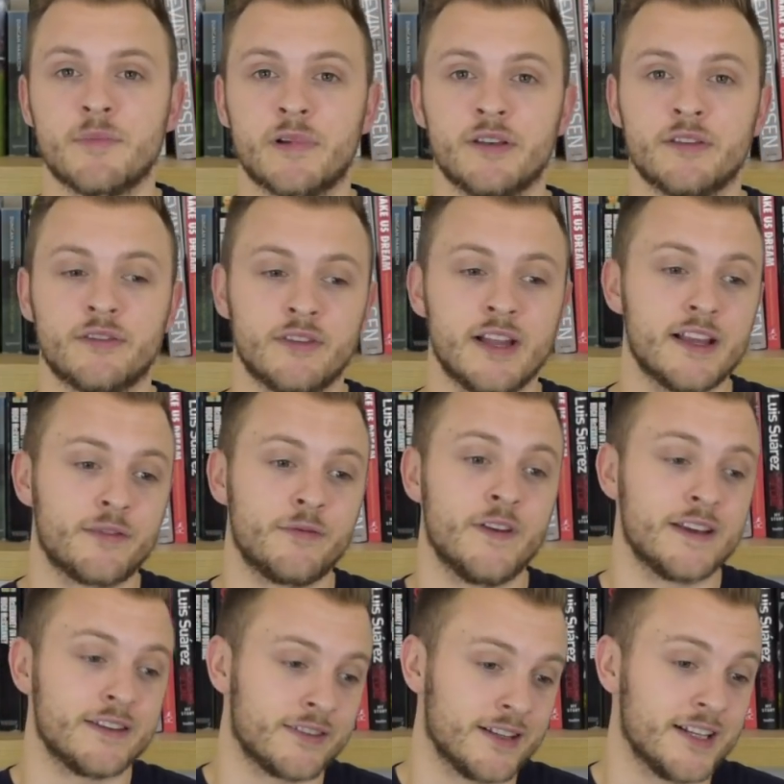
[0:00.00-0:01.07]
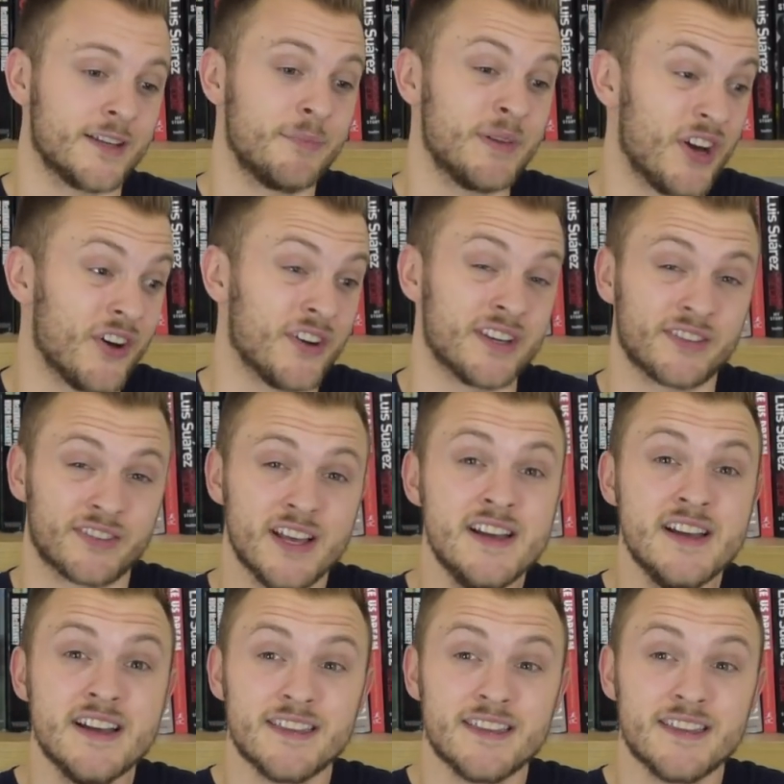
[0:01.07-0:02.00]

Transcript: because let's face it, let's be honest,